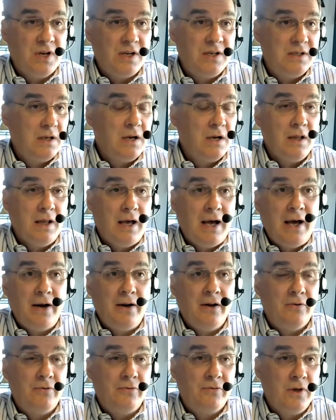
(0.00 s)
I did a lot
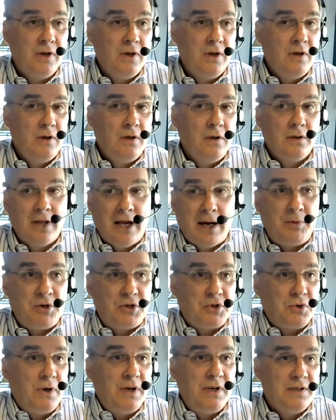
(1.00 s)
of
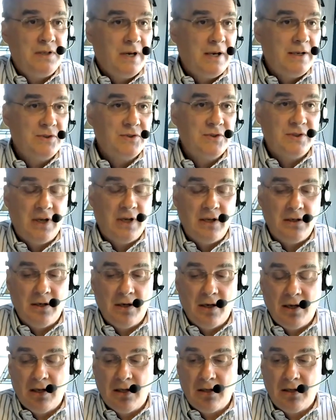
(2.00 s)
laboratory tests and